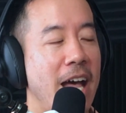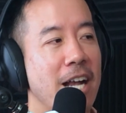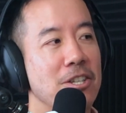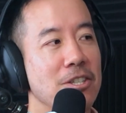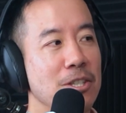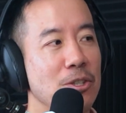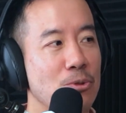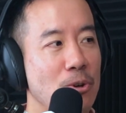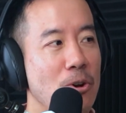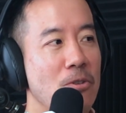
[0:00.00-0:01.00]
actually
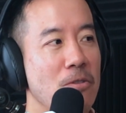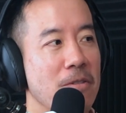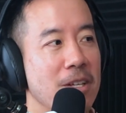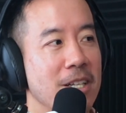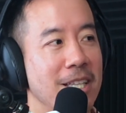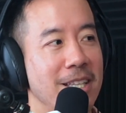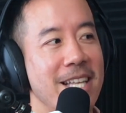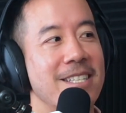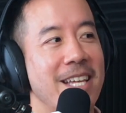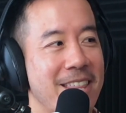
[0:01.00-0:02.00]
drove
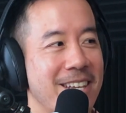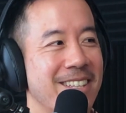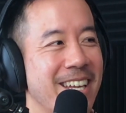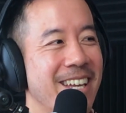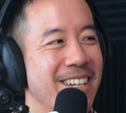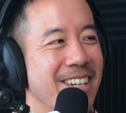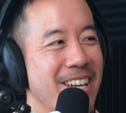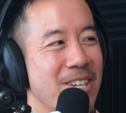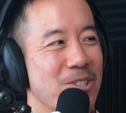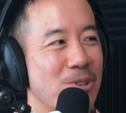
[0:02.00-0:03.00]
less ethically
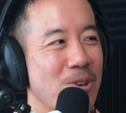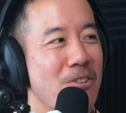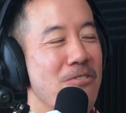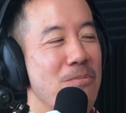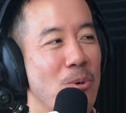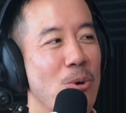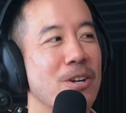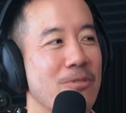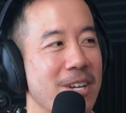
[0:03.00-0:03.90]
and drove more